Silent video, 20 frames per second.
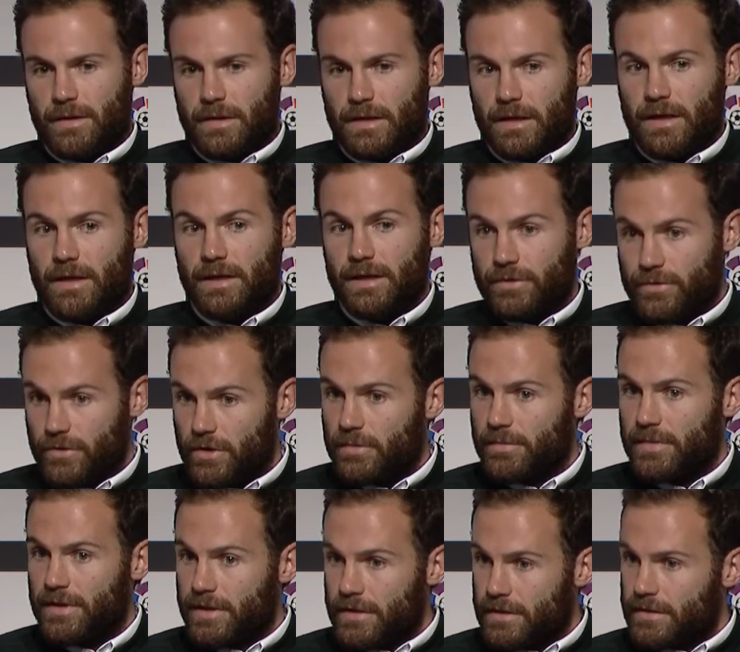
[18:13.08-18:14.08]
And he told
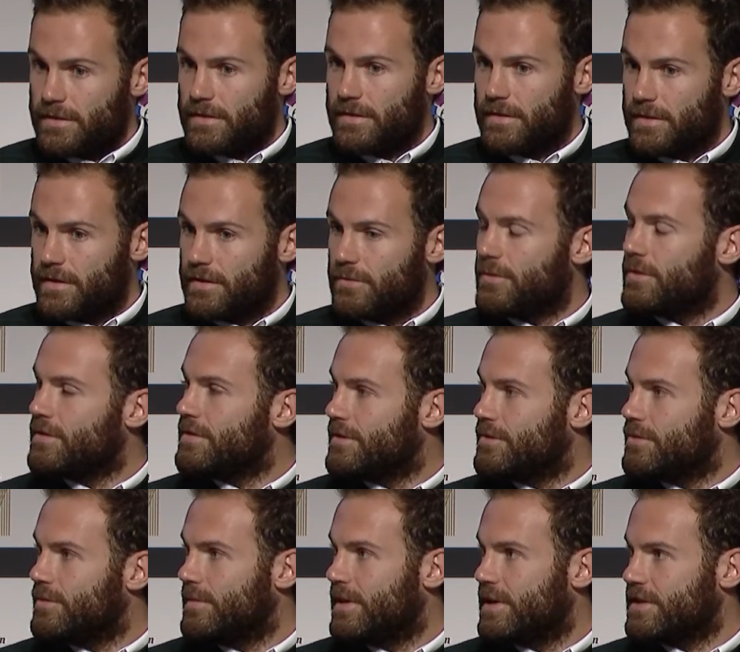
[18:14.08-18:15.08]
me he wanted
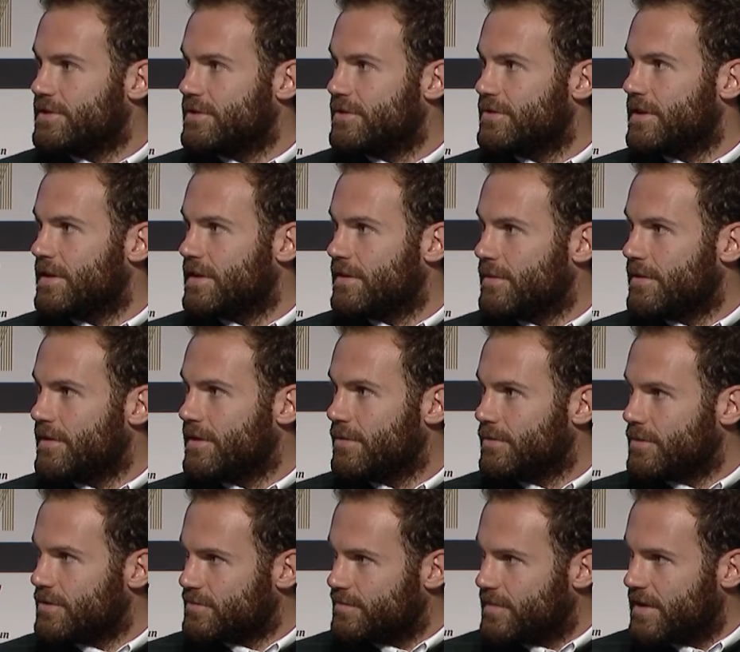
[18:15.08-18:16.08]
to make sure that everything
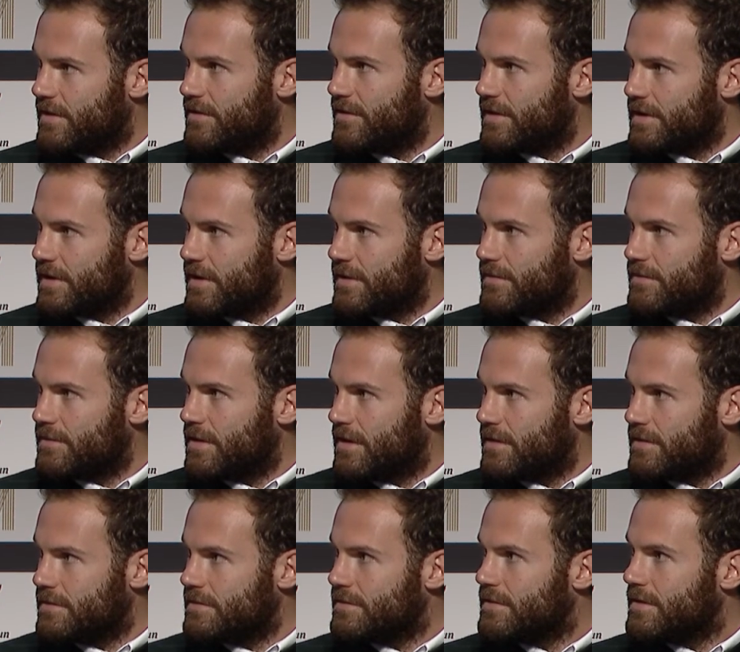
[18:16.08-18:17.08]
was perfect and,
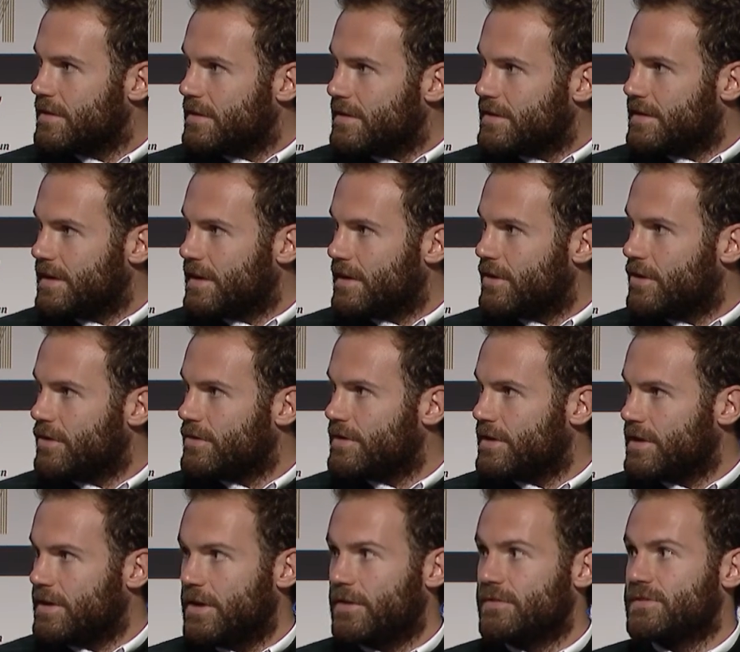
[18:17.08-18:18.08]
and they got
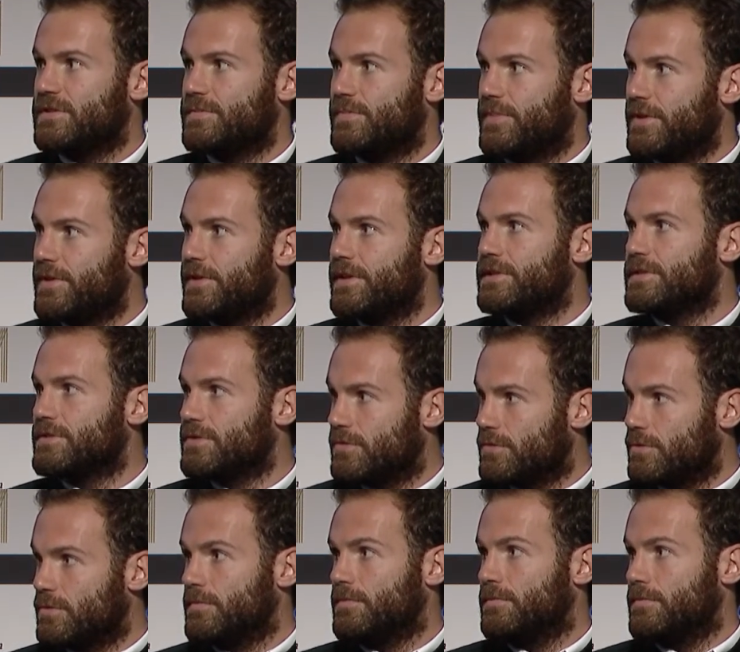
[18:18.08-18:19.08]
enough experience
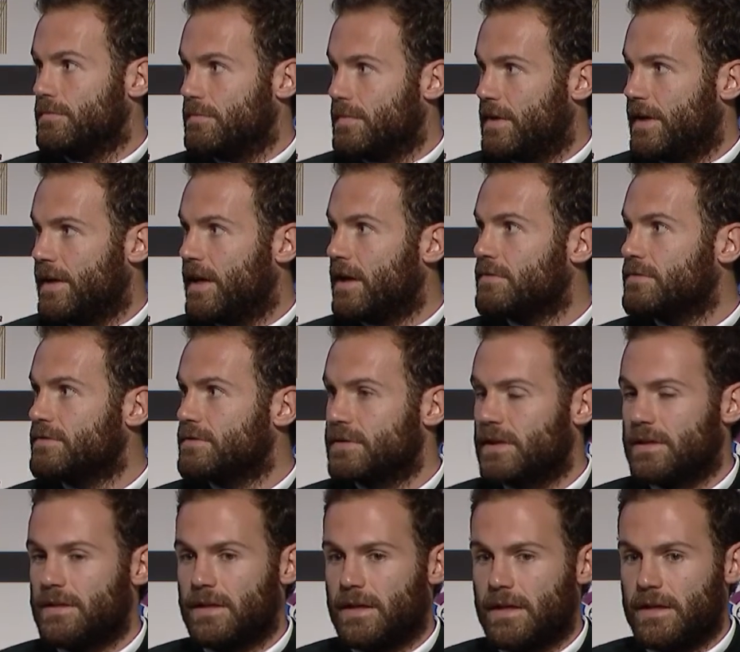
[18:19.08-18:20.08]
to announced.
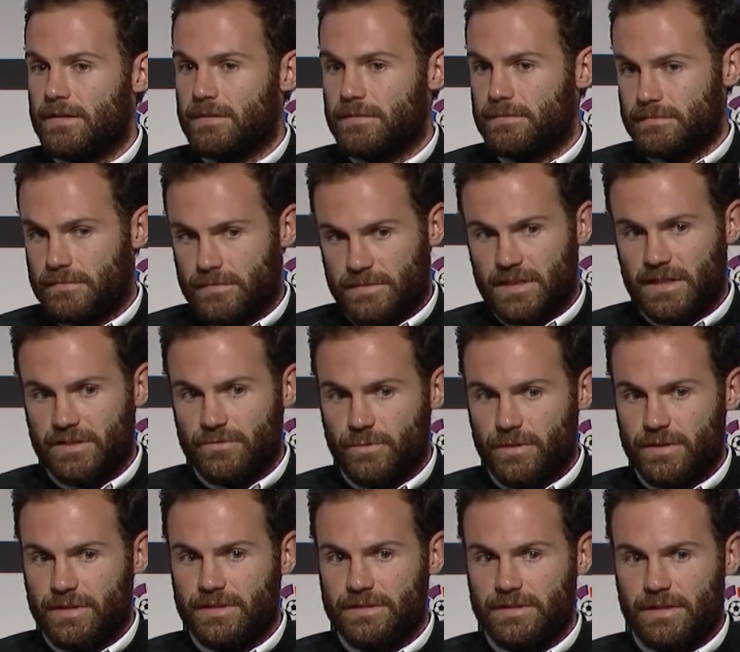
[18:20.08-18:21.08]
And, and that's when
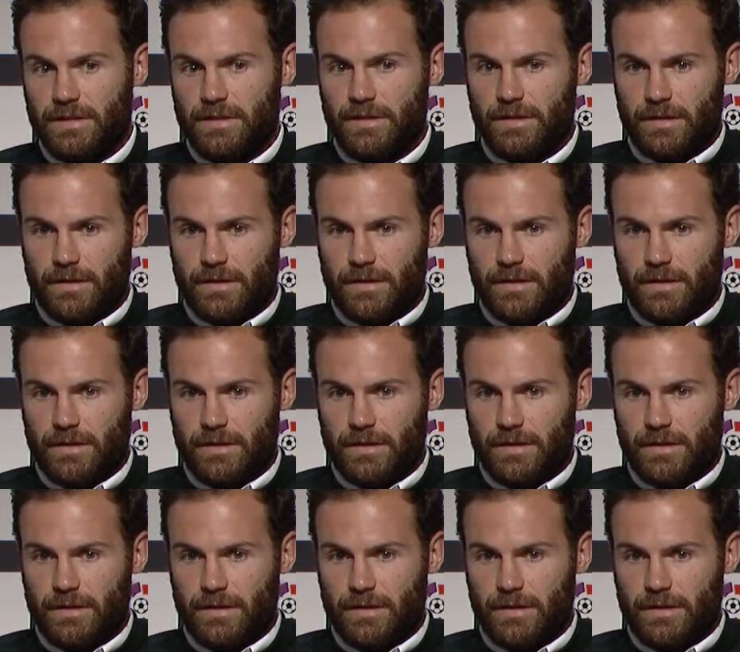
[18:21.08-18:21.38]
he said